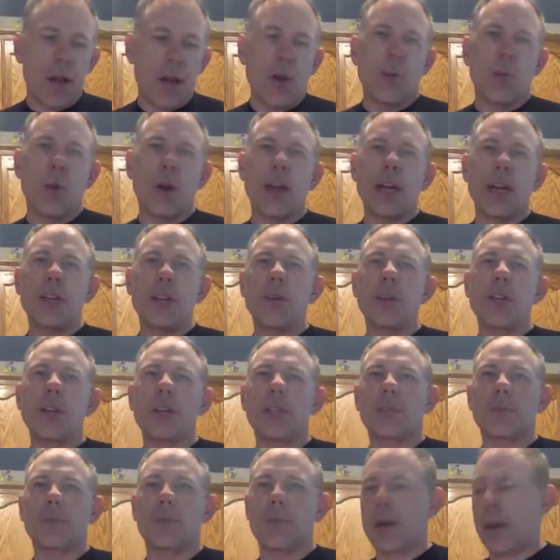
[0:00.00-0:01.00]
When I do
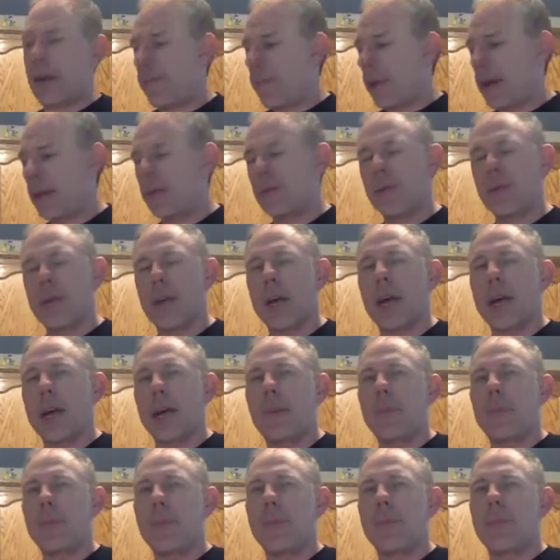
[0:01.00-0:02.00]
this, when I've made
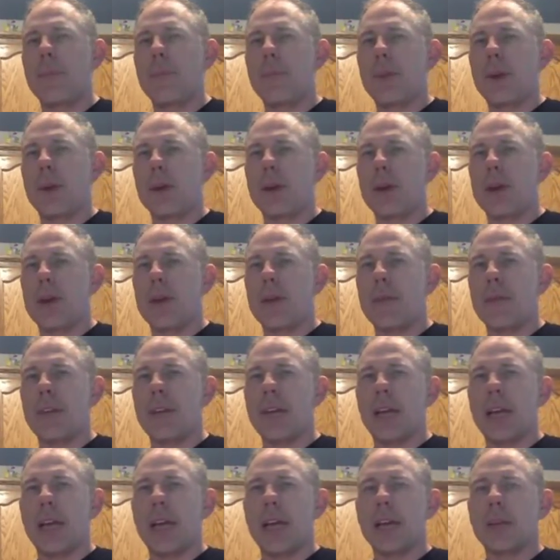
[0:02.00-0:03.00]
buttered
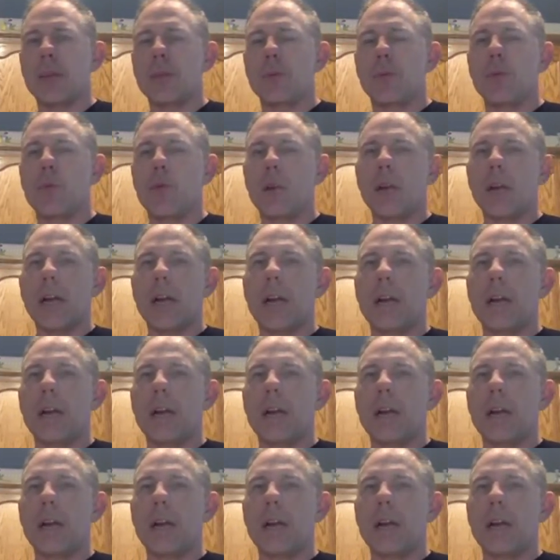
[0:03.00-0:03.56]
coffee to work,